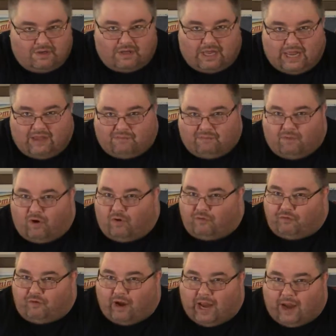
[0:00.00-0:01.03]
I have them all
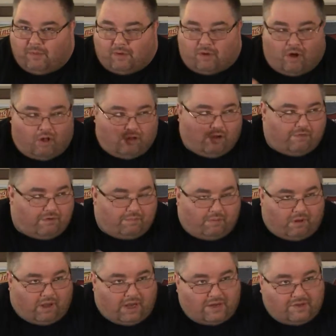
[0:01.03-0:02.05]
framed all over the
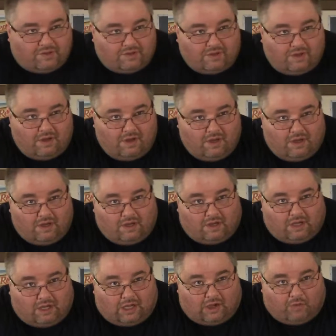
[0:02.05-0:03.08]
place.
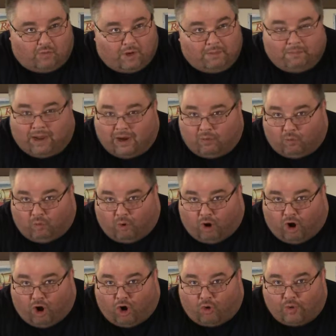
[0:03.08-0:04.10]
When my
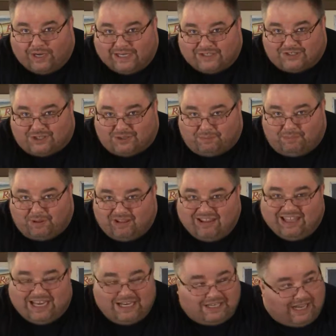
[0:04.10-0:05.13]
wall is
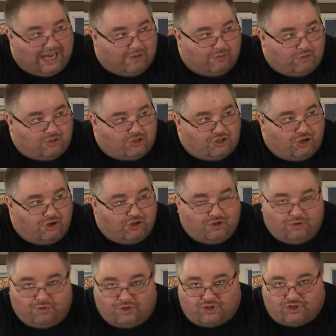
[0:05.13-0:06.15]
complete, I will show
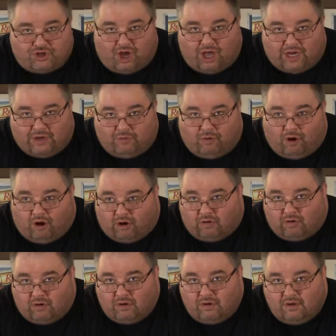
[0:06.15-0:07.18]
you the shoddy
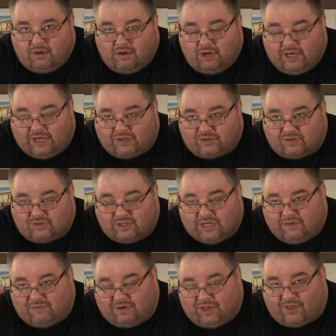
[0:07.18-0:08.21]
wall, and it's going to
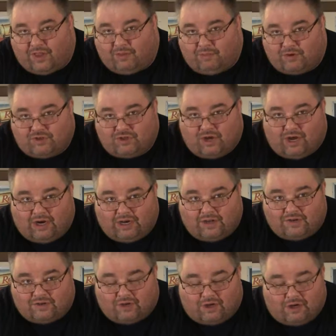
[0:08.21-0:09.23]
have nothing but
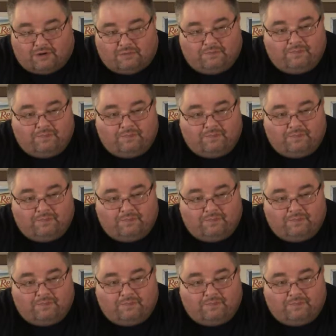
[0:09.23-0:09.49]
shotguns on it.